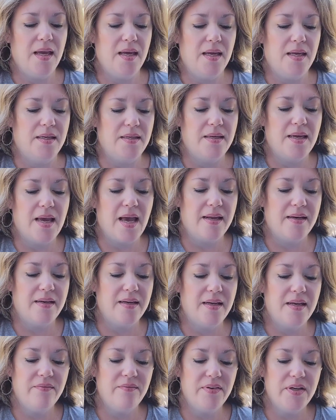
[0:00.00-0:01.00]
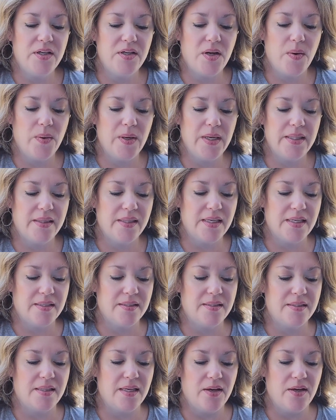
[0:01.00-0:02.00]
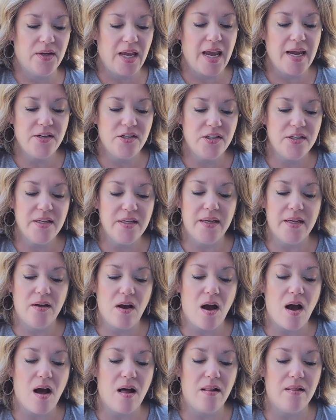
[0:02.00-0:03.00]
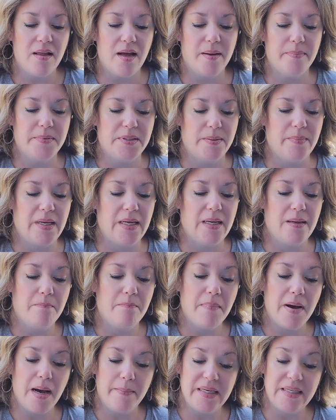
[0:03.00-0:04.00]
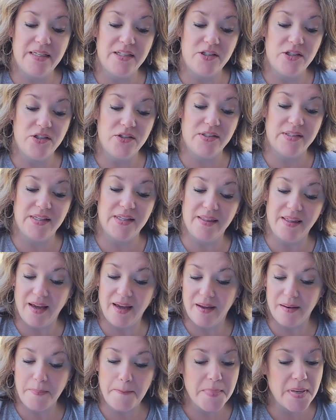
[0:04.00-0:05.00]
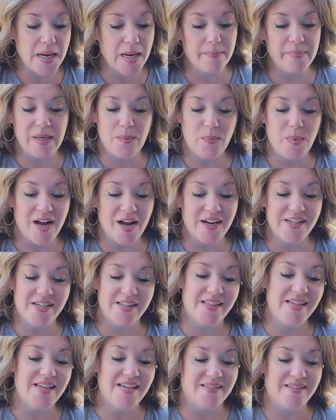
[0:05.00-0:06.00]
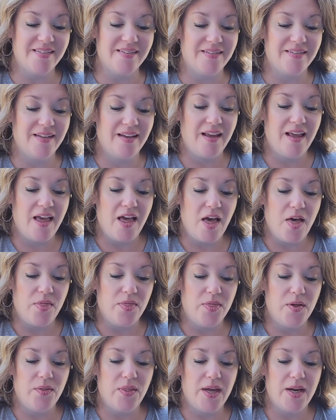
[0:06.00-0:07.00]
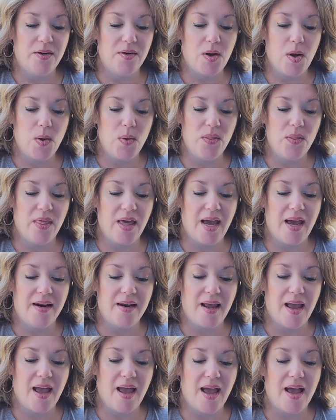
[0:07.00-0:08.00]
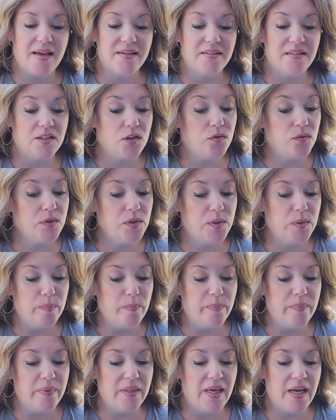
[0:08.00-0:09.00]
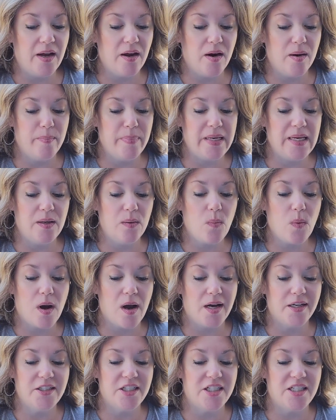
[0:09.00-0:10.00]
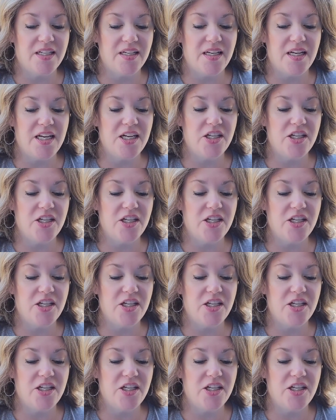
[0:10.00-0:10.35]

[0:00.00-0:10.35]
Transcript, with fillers: Yet, even knowing this, they occasionally call up to me, Mommy, did you see that? Mommy, watch this. Though they know that, as a group, they are being watched, each